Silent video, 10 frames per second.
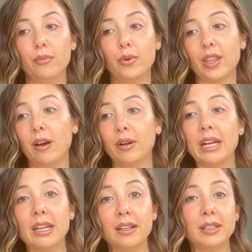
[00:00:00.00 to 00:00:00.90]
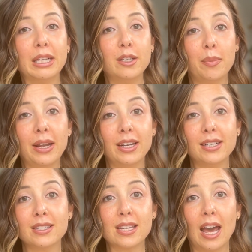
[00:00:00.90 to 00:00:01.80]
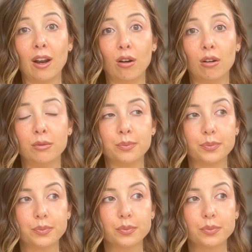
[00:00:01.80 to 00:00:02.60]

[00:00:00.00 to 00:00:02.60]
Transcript: without any independence at all.